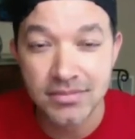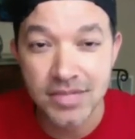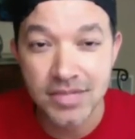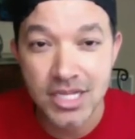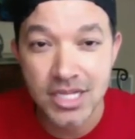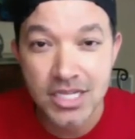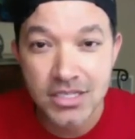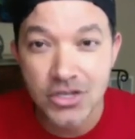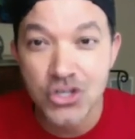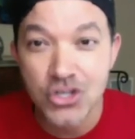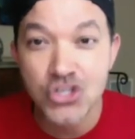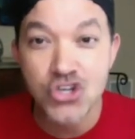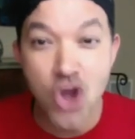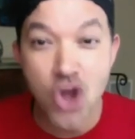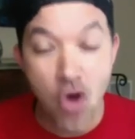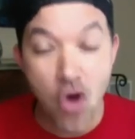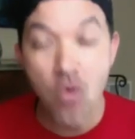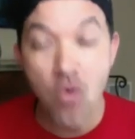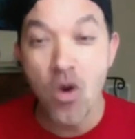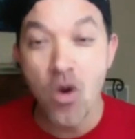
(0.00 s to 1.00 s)
There's
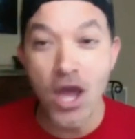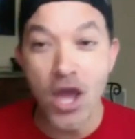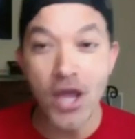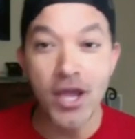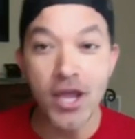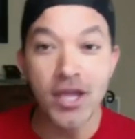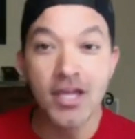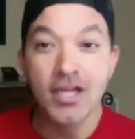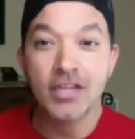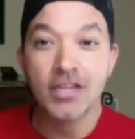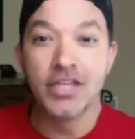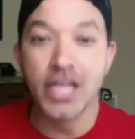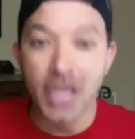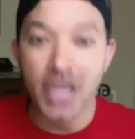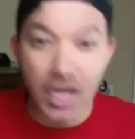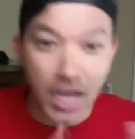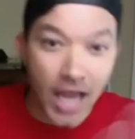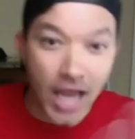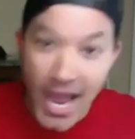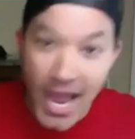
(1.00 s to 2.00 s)
no way that
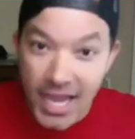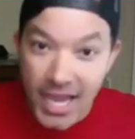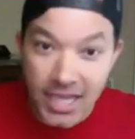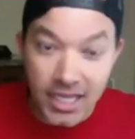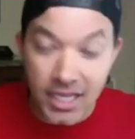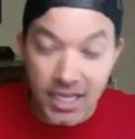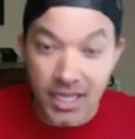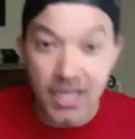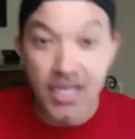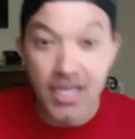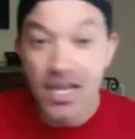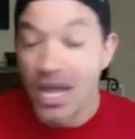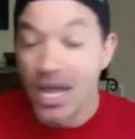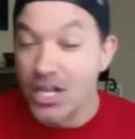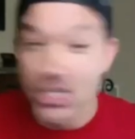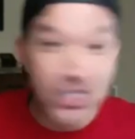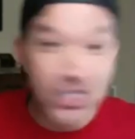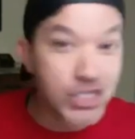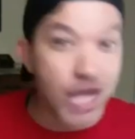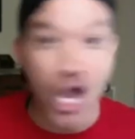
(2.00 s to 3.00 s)
liking and
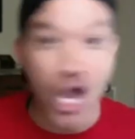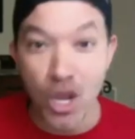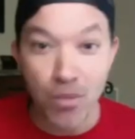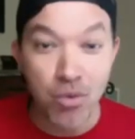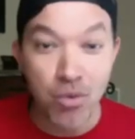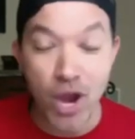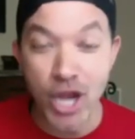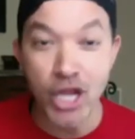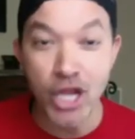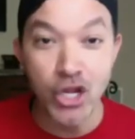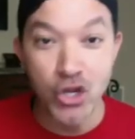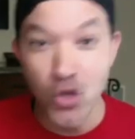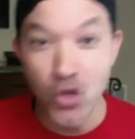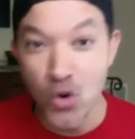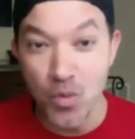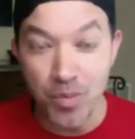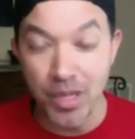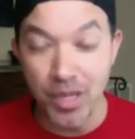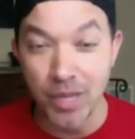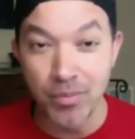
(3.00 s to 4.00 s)
celebrating new
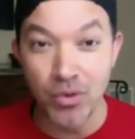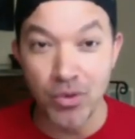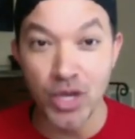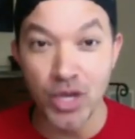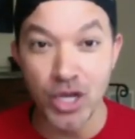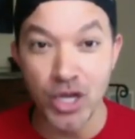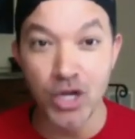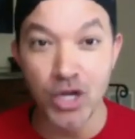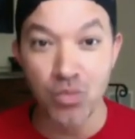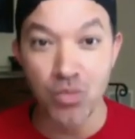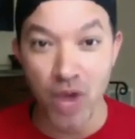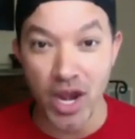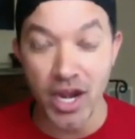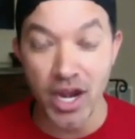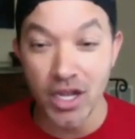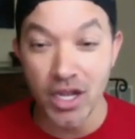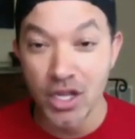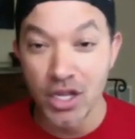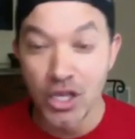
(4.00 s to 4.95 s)
people hitting rank